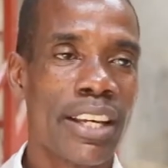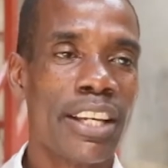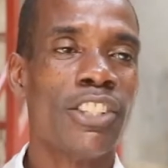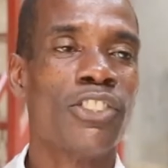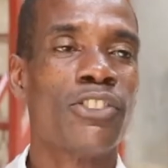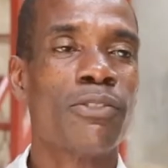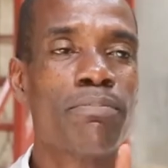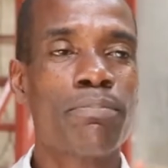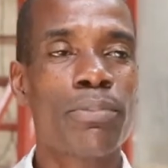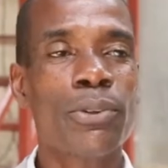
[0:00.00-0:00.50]

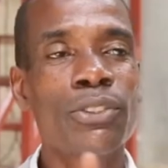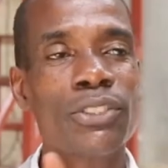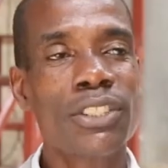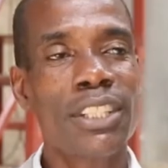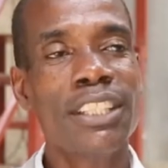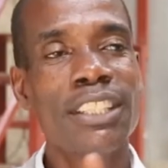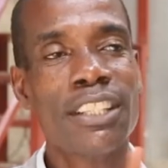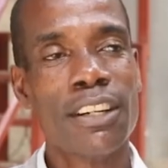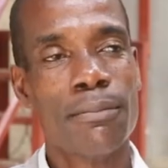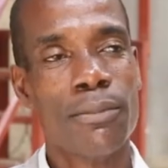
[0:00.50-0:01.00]
is
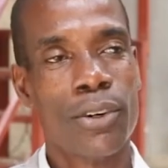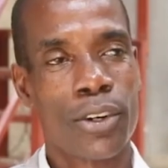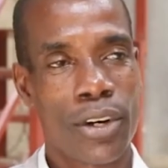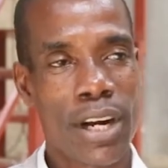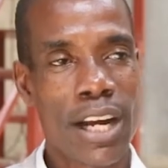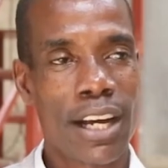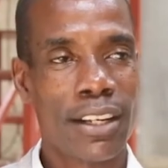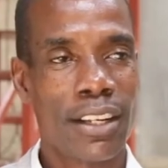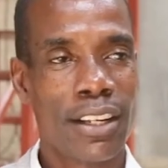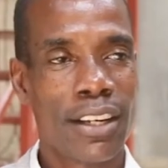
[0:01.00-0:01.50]
boosting the
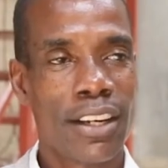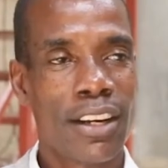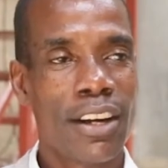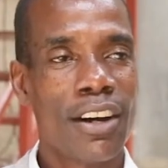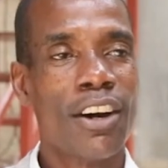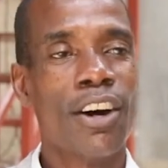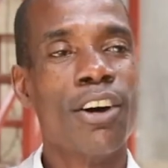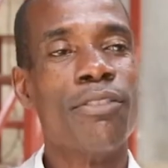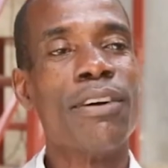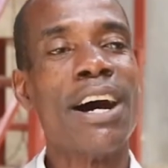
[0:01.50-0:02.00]
morale
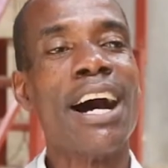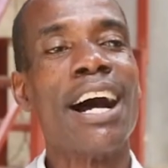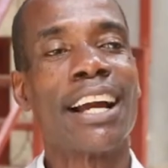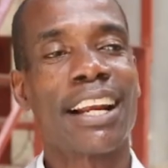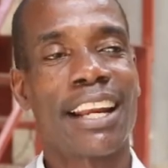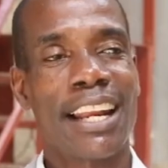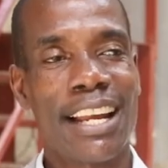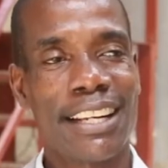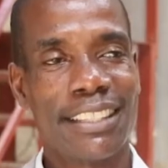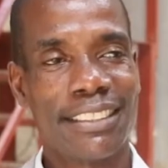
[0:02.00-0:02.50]
of our
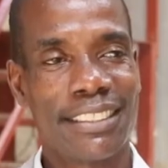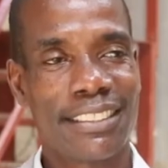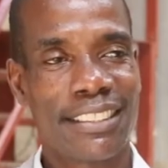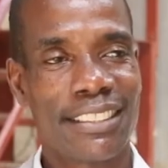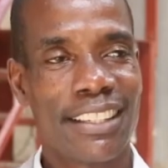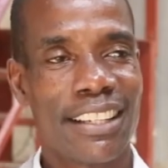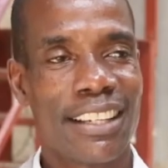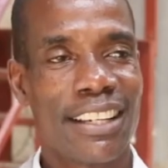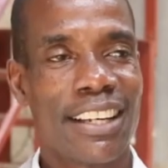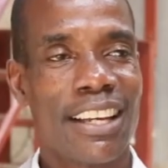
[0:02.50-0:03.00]

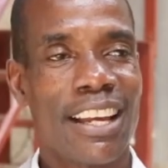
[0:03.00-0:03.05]
clients